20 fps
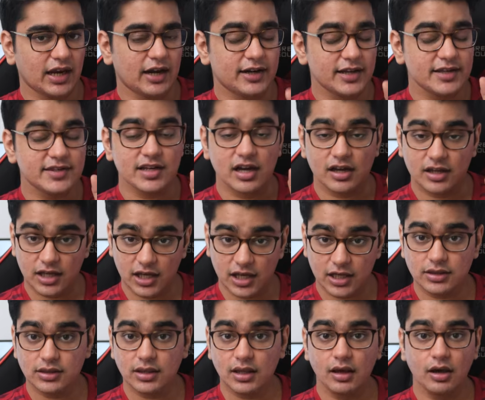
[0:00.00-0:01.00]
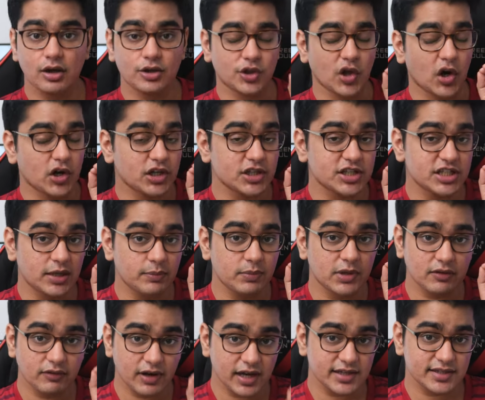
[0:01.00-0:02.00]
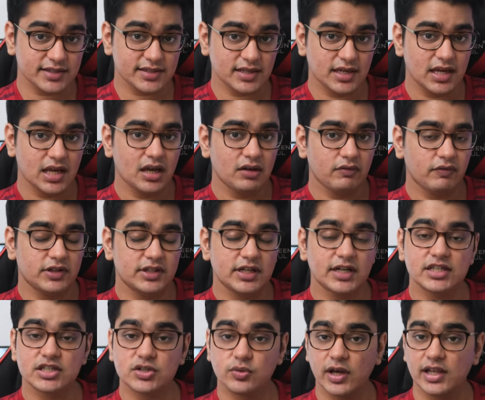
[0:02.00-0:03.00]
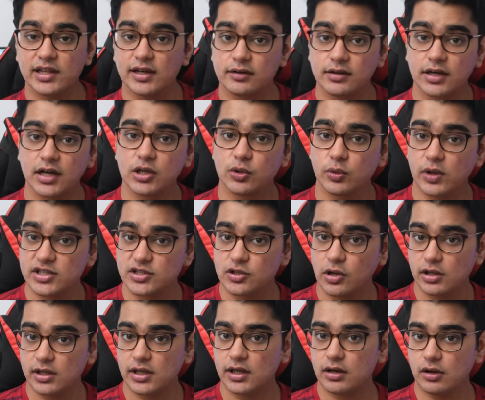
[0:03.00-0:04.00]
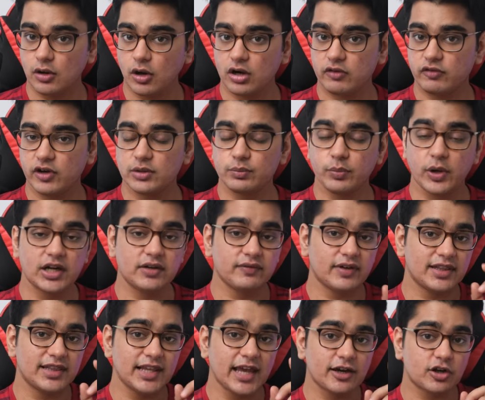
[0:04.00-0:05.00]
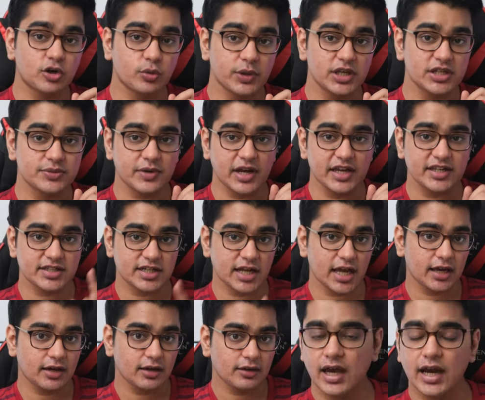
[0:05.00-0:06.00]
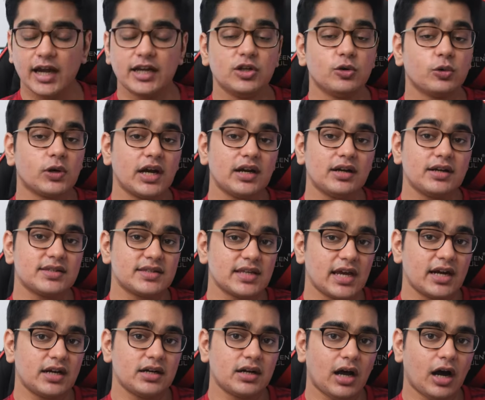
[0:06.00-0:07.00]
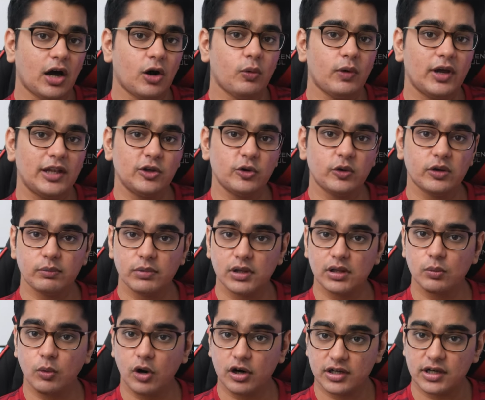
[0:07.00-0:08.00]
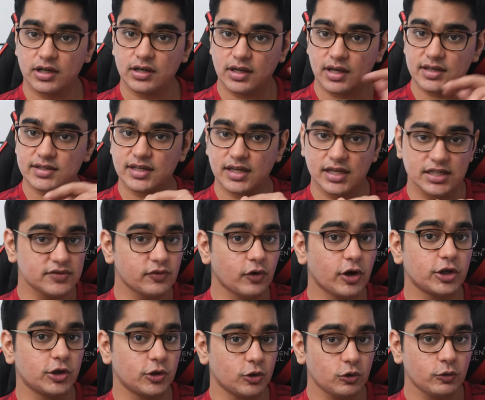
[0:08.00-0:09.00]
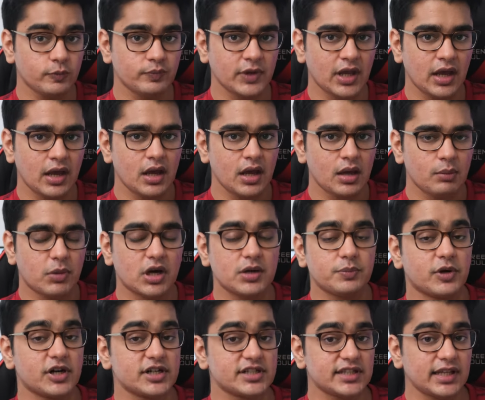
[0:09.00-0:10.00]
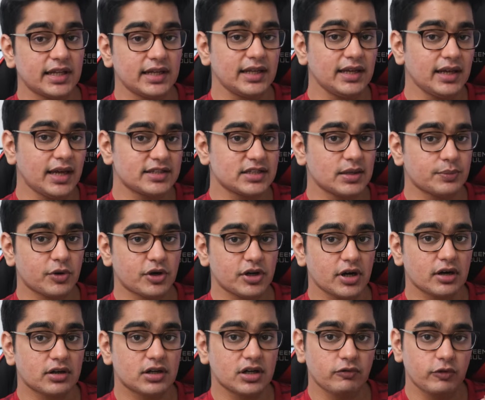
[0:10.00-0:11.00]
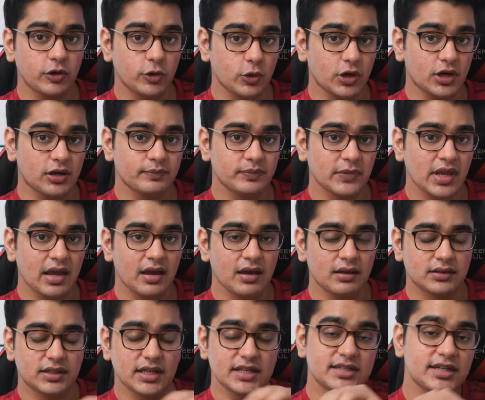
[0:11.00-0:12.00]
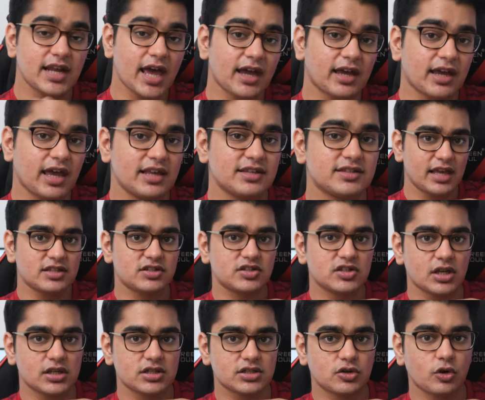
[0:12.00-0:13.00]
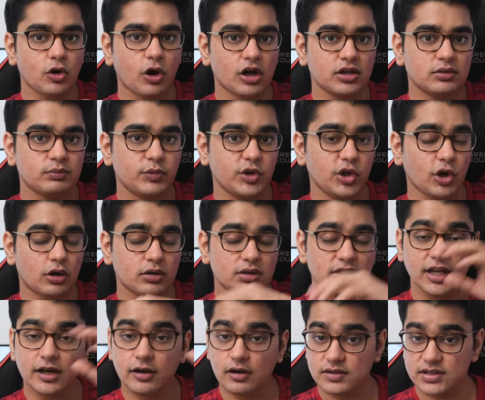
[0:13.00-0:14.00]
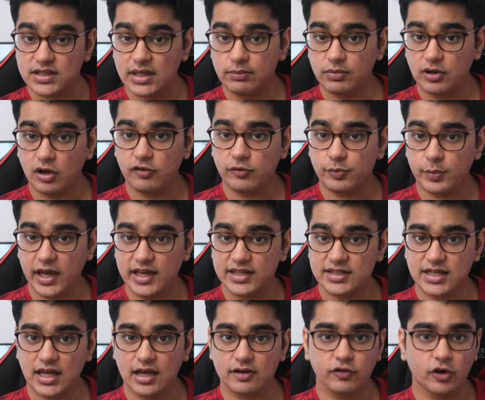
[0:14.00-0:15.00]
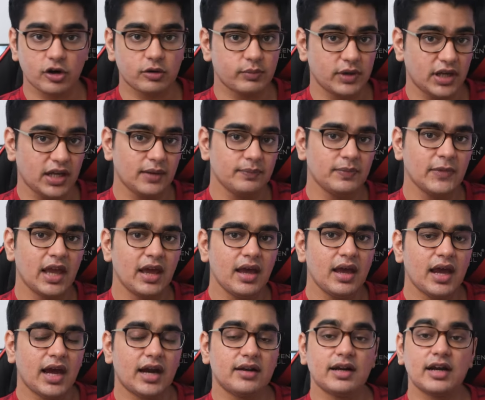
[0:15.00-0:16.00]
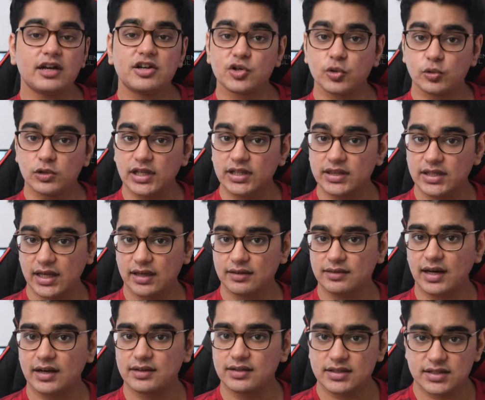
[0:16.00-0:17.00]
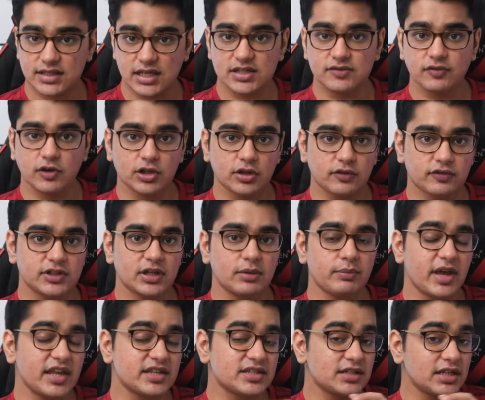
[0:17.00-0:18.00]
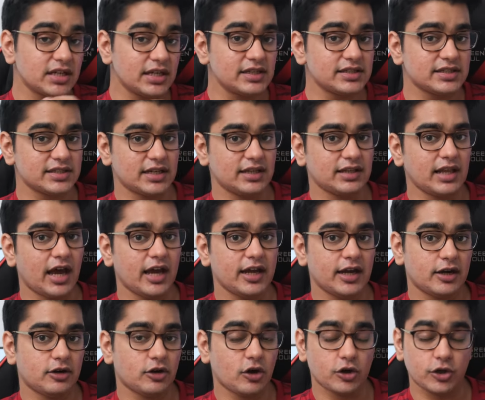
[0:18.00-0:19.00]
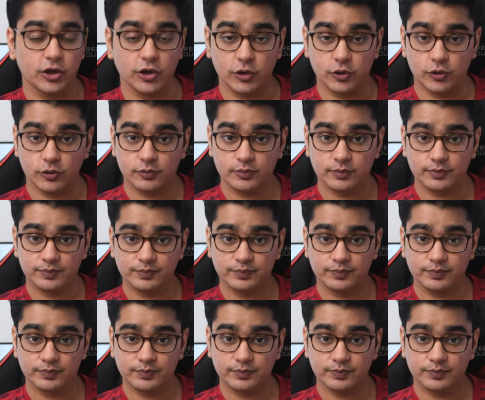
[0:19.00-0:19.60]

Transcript: It is again not a cheap device with its 1200 US dollar or 1.1 lakh rupees price tag and you can decide how valuable what it does is for you. But personally as a product reviewer, this DAC has just gone beyond the concept of price tag for me and I truly think that this is one of the best deals in high-end audio.